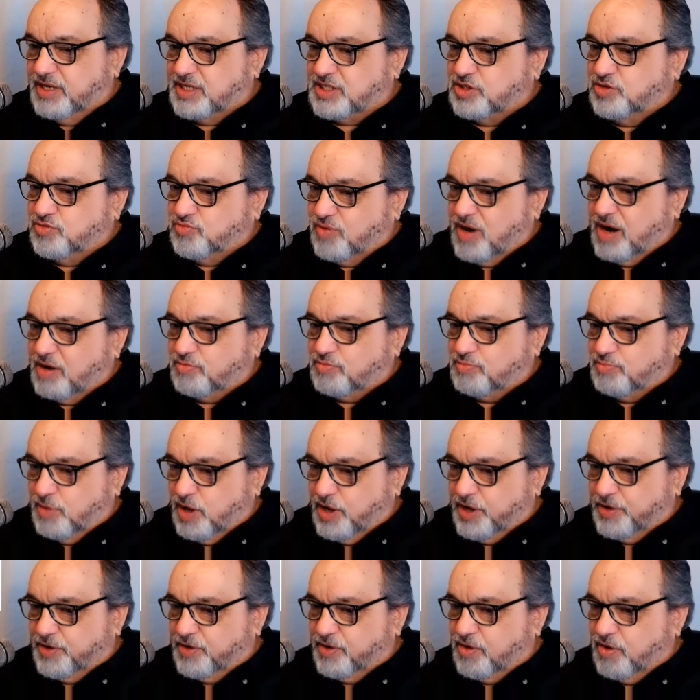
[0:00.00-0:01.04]
Drought
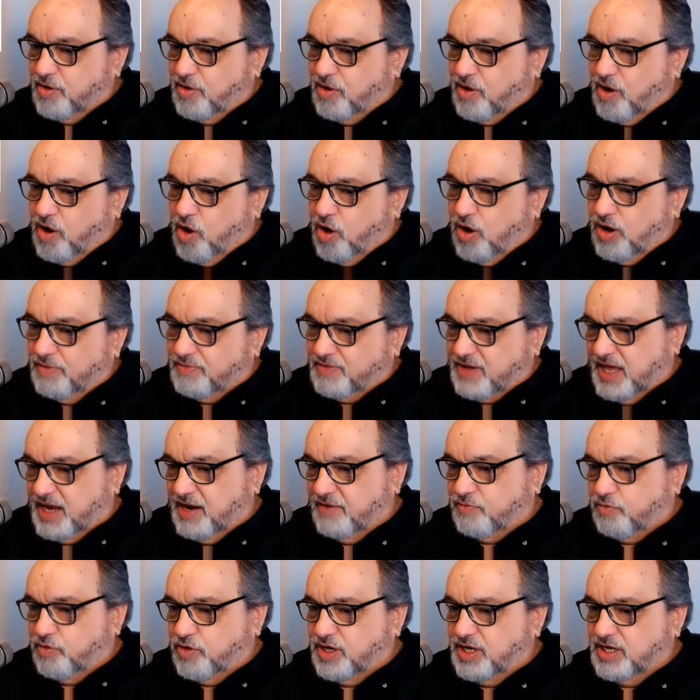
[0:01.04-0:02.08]
Monitor, all of
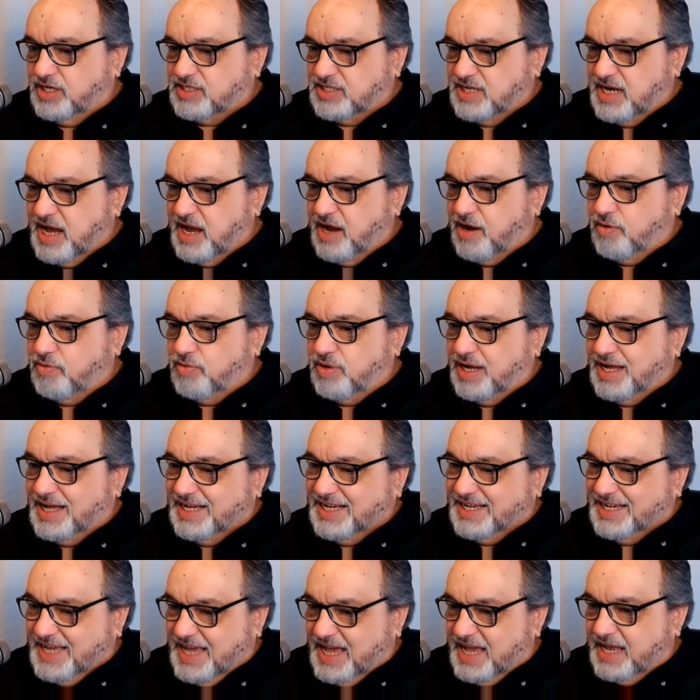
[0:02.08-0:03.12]
California is now
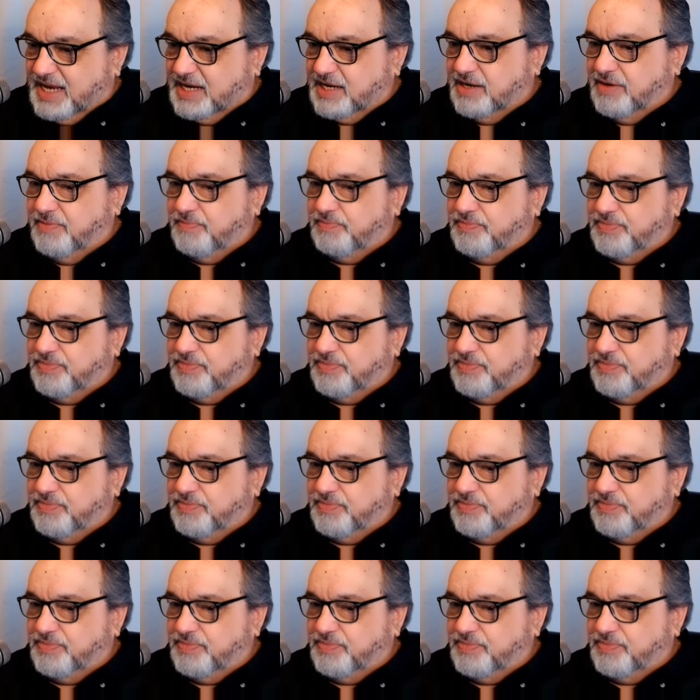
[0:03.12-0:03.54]
again